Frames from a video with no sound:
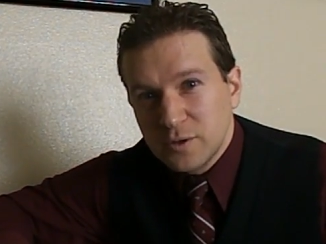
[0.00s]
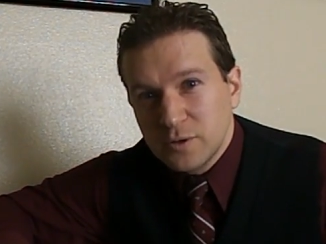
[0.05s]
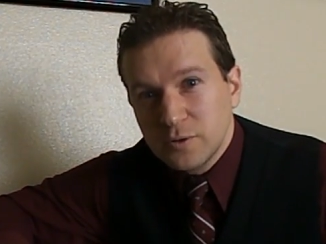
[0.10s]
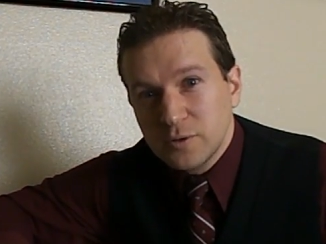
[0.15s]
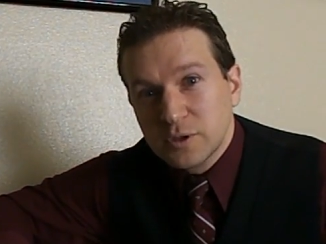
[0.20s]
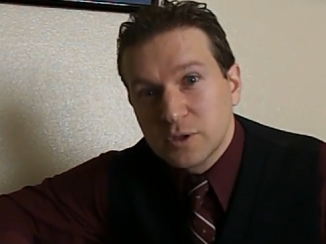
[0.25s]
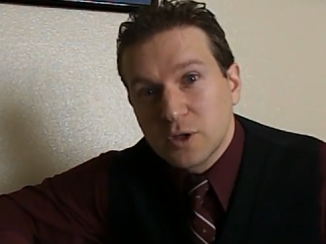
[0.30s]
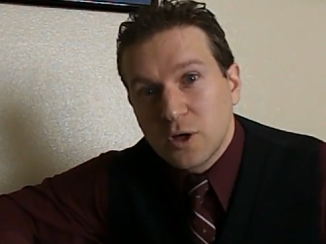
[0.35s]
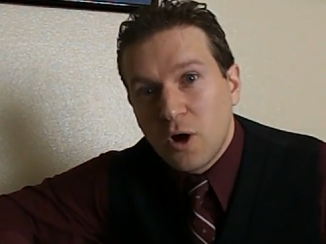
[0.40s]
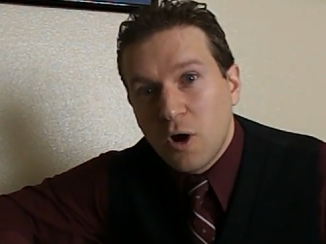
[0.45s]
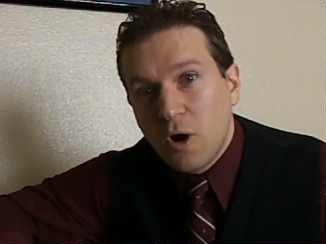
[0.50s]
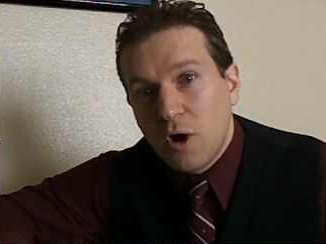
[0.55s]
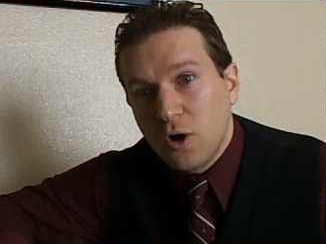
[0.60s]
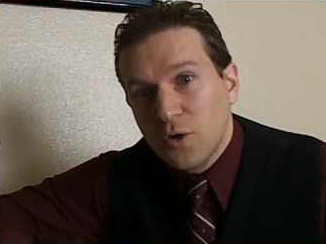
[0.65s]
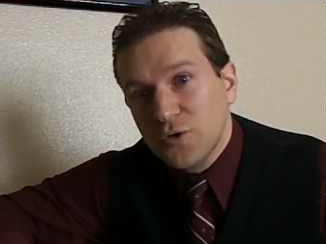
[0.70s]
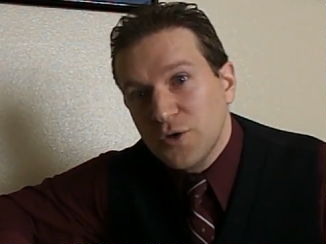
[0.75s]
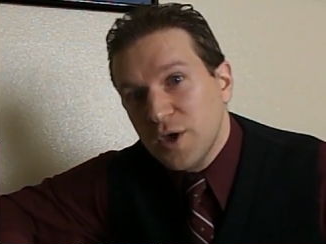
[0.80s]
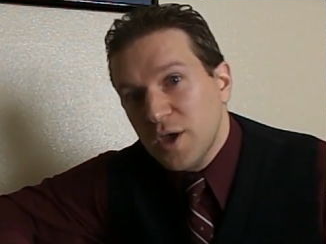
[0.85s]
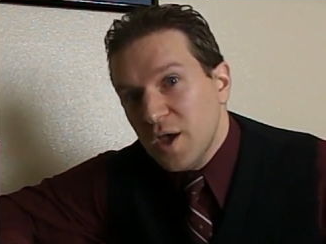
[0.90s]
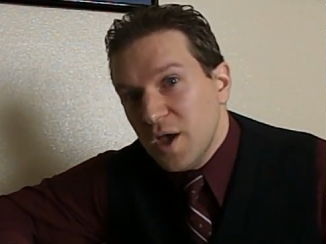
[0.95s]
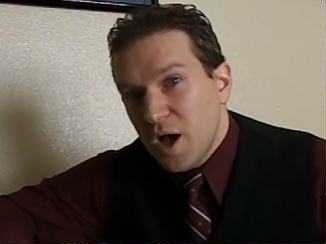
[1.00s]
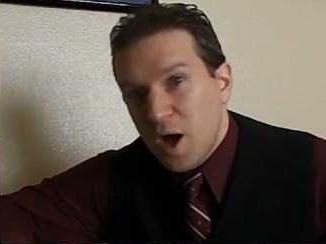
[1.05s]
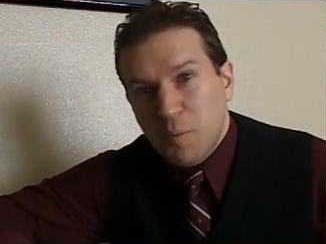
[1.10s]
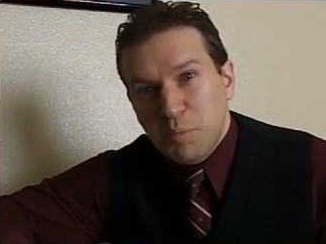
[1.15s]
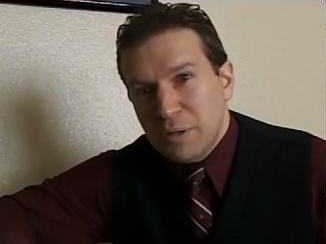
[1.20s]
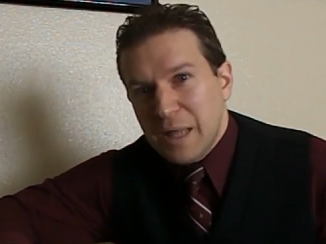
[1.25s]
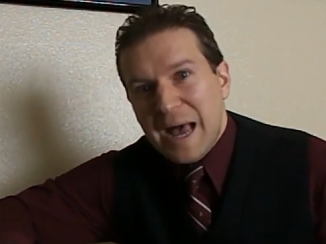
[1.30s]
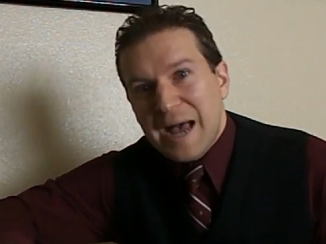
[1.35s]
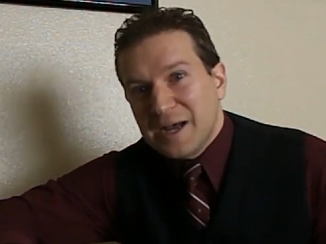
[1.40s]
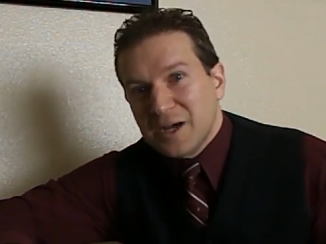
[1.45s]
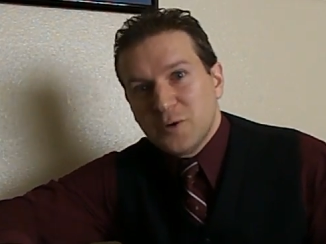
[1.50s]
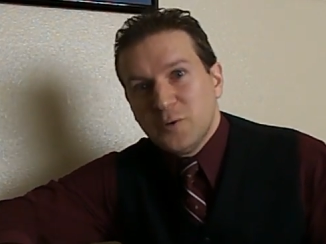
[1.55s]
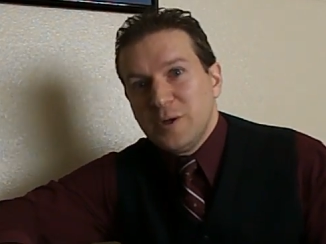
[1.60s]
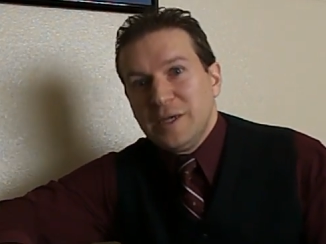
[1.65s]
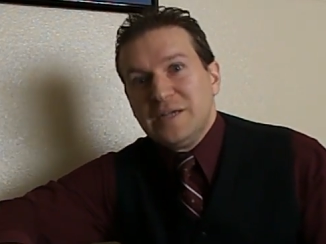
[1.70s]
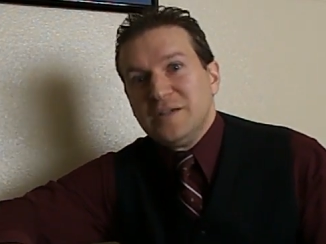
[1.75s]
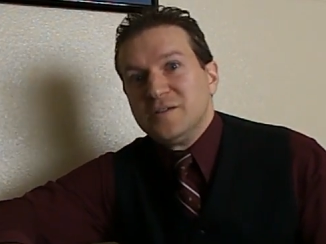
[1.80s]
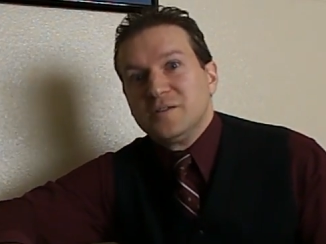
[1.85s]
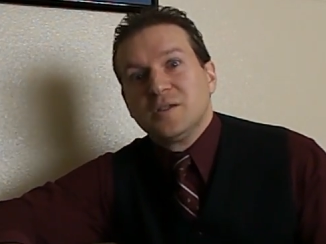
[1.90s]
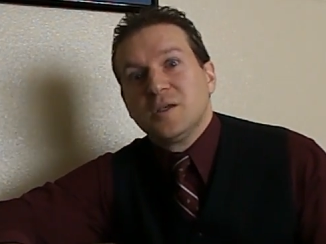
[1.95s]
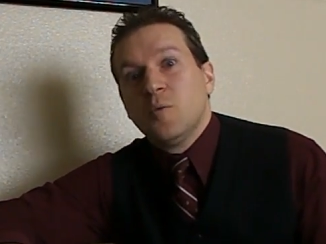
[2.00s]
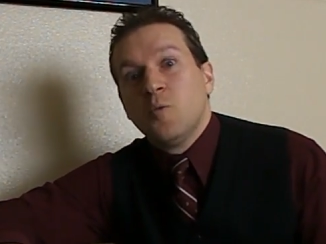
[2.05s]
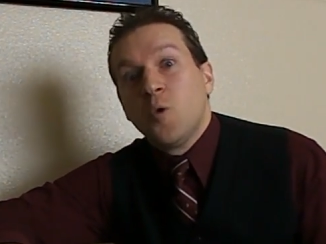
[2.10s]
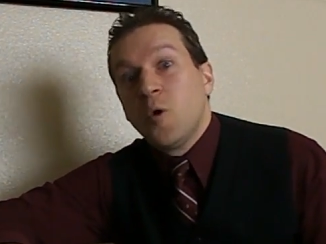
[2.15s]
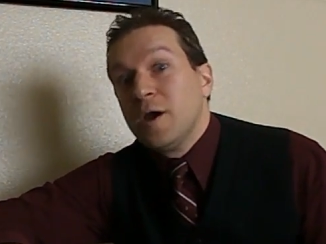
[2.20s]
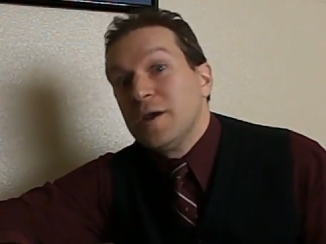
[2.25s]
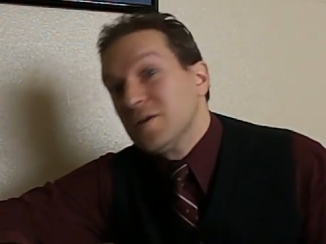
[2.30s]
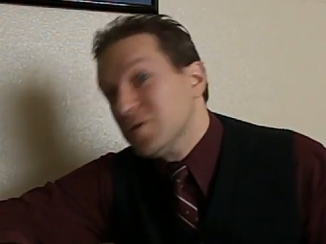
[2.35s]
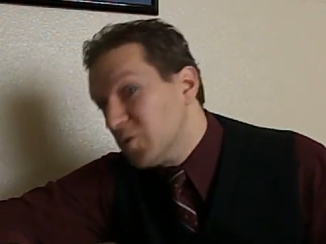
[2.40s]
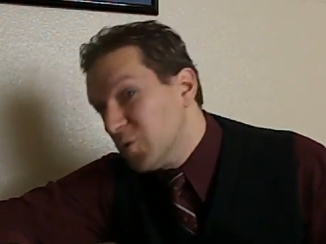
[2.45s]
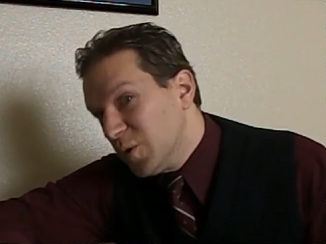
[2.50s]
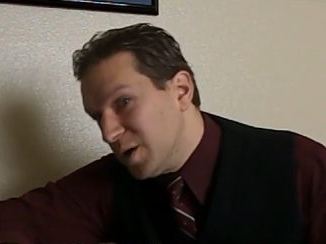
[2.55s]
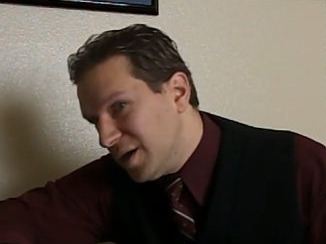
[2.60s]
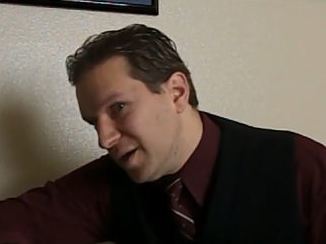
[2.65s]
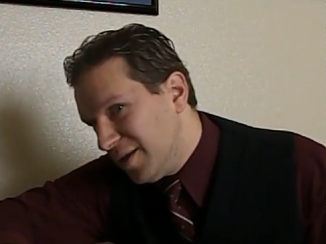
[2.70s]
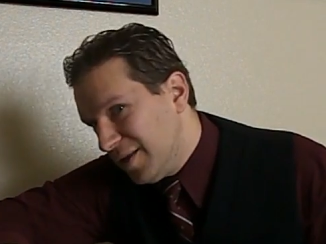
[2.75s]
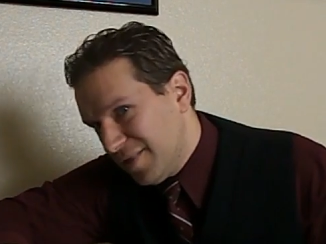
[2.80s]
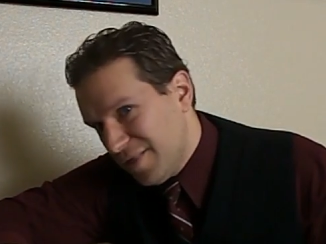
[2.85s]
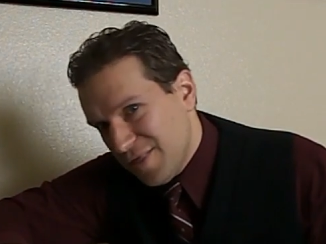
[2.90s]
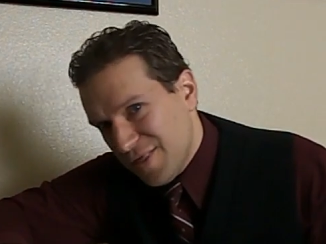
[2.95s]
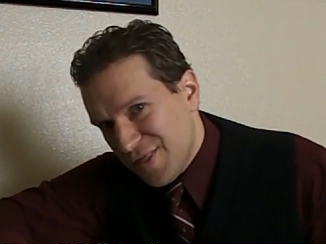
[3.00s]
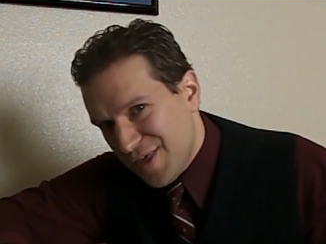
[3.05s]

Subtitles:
who is called a black queen to some white queen